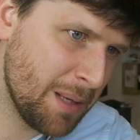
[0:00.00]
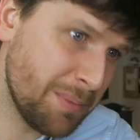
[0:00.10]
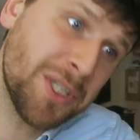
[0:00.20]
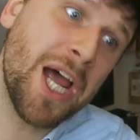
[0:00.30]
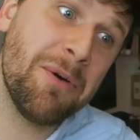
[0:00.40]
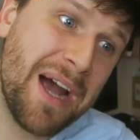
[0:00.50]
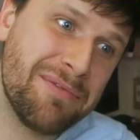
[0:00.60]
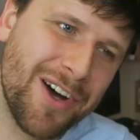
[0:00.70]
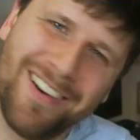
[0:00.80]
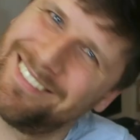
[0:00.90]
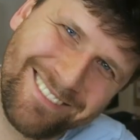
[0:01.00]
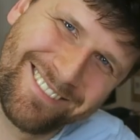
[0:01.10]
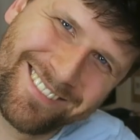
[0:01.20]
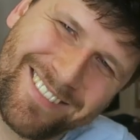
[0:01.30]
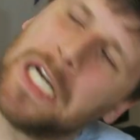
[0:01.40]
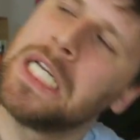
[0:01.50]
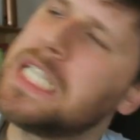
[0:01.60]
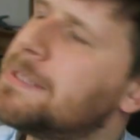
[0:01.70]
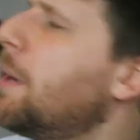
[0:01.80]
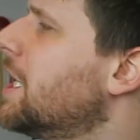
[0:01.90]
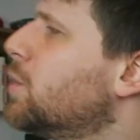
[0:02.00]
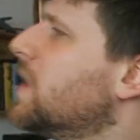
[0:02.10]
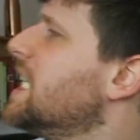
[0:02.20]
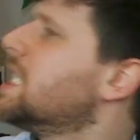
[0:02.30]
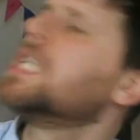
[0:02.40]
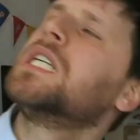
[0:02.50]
But however, despite all this,